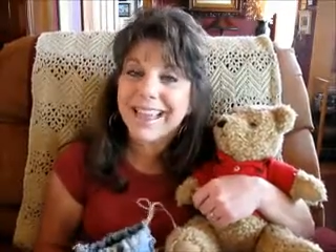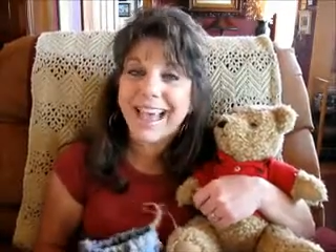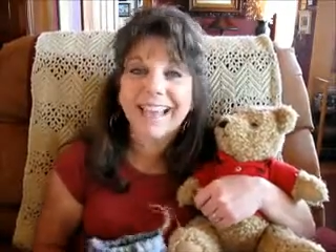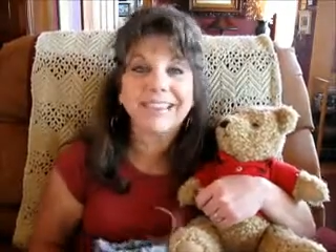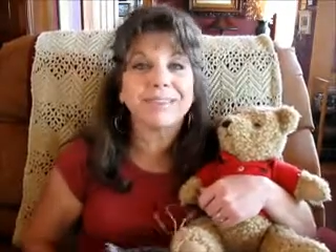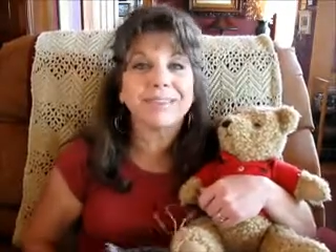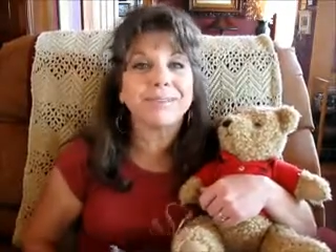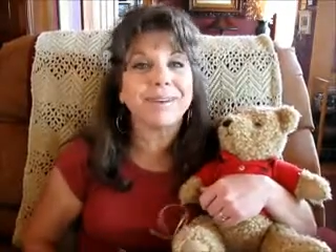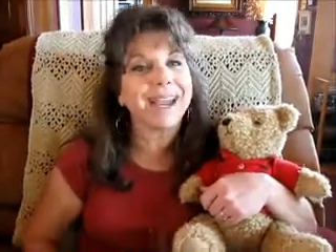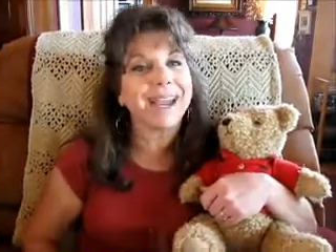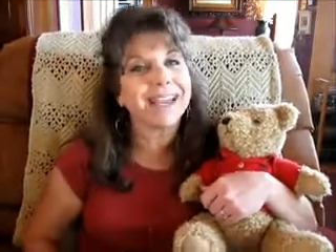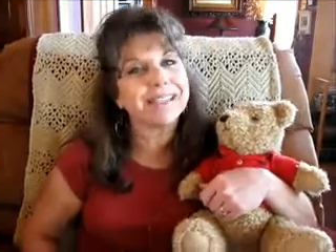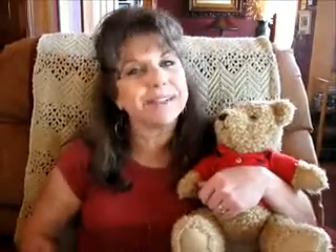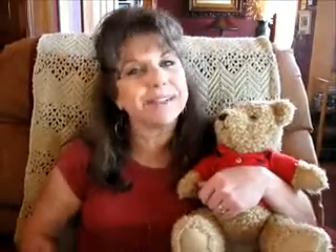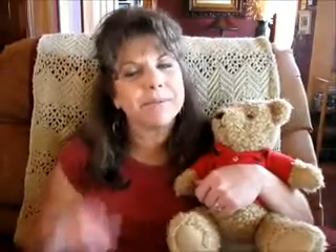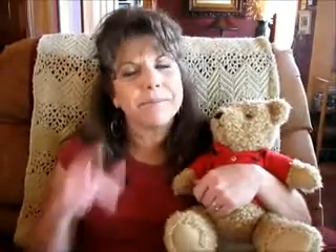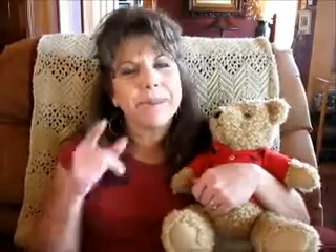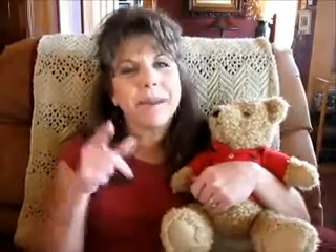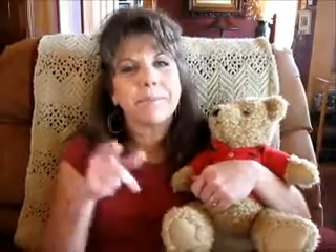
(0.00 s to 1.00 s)
That's right.
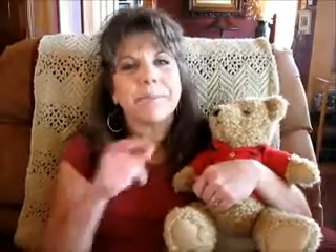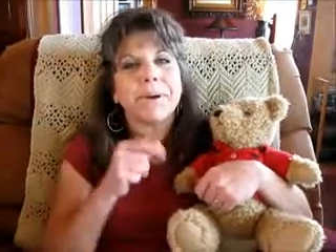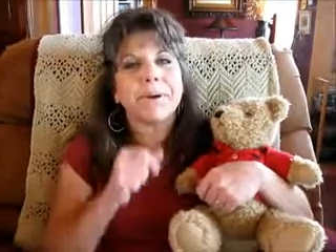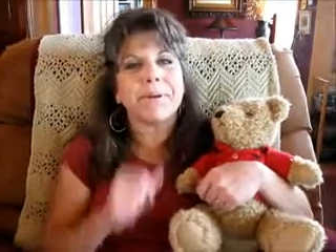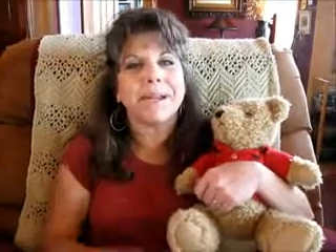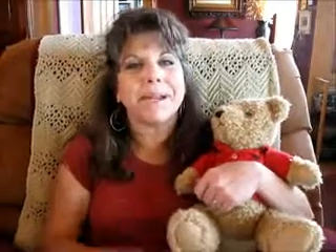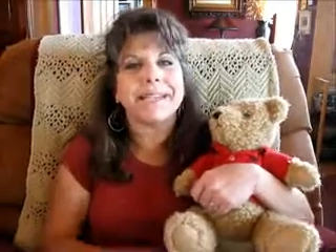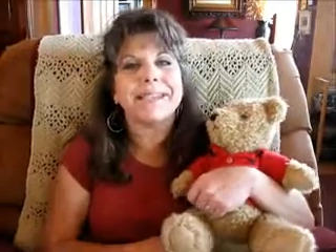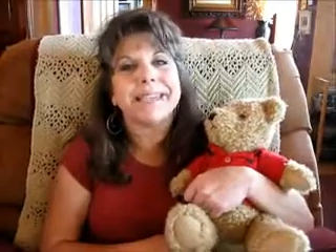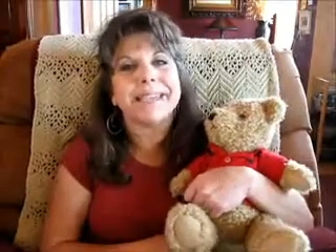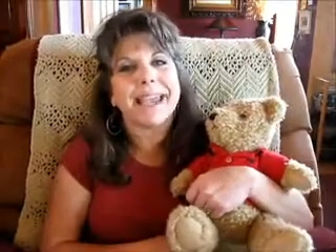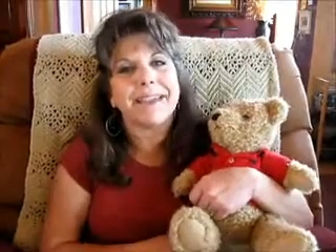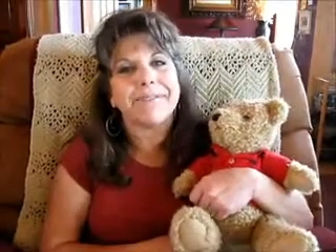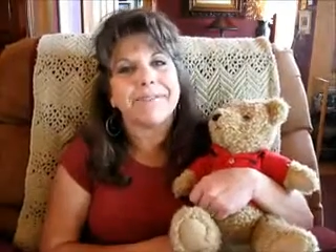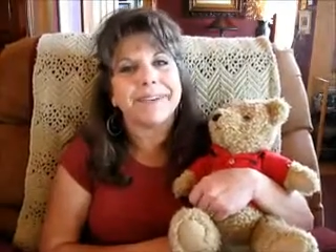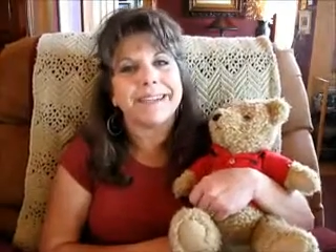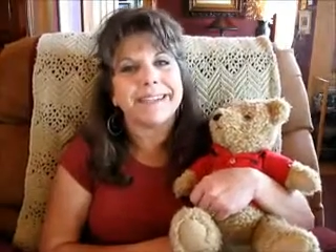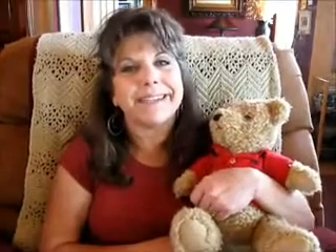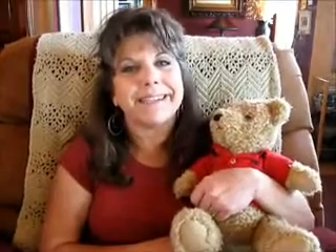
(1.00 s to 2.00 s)
Do you remember what
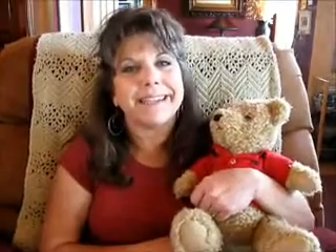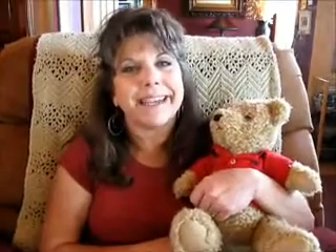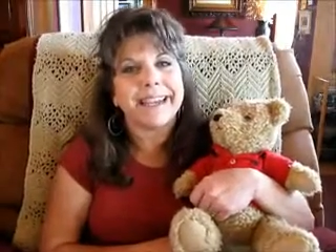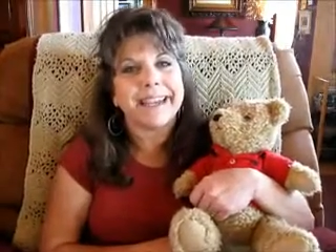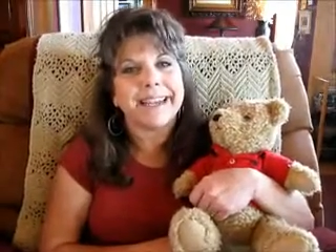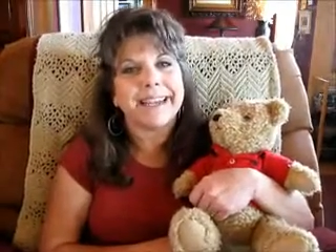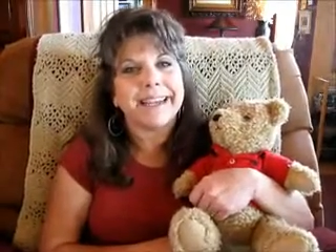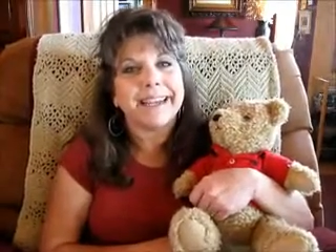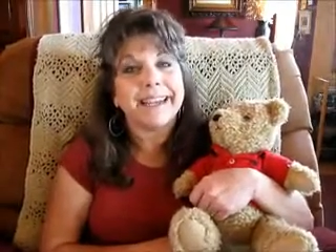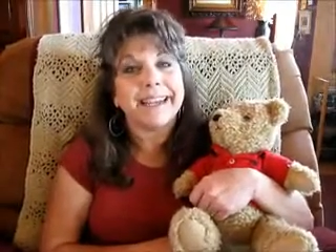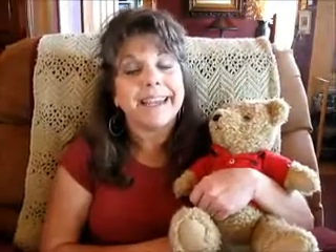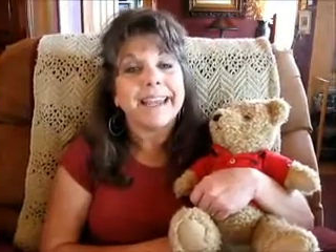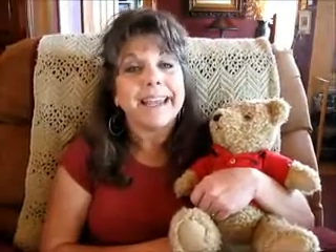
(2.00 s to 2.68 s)
David did?